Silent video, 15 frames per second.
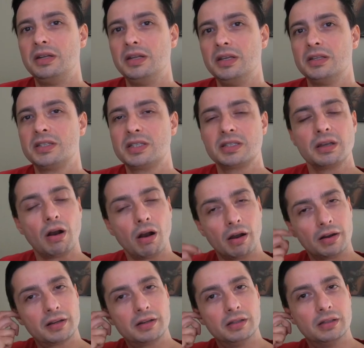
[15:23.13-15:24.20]
this
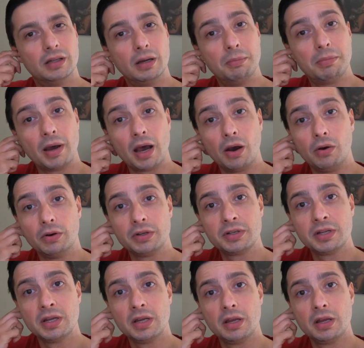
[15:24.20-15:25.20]
article about